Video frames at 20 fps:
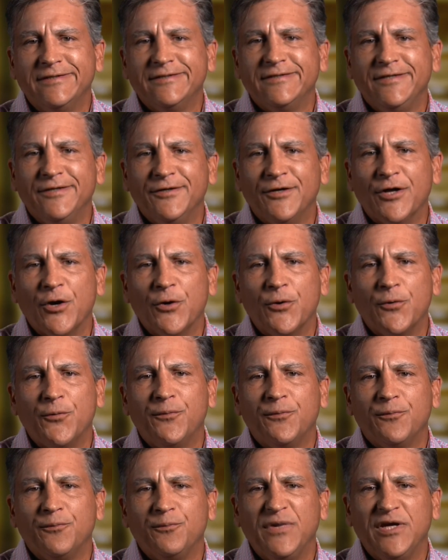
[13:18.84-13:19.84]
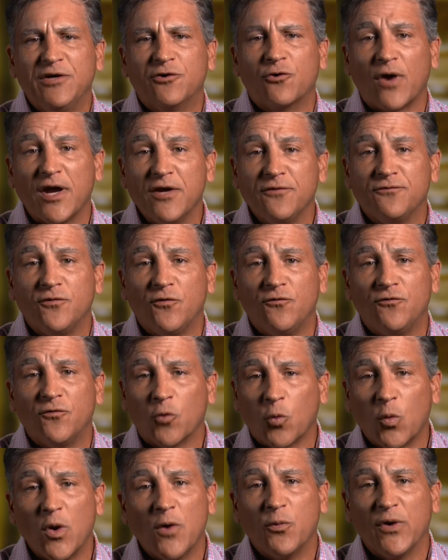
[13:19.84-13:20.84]
you know, be grateful for
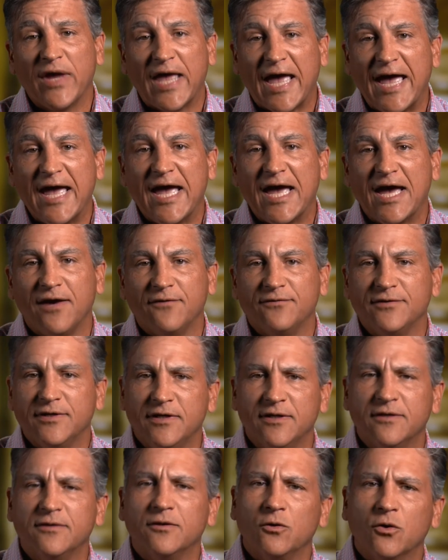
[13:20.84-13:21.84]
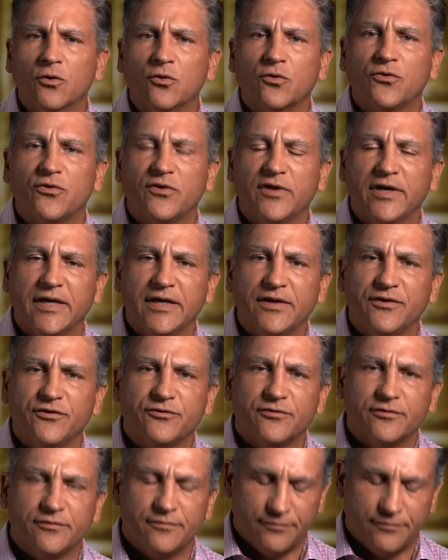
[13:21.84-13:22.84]
what we have and in the little things.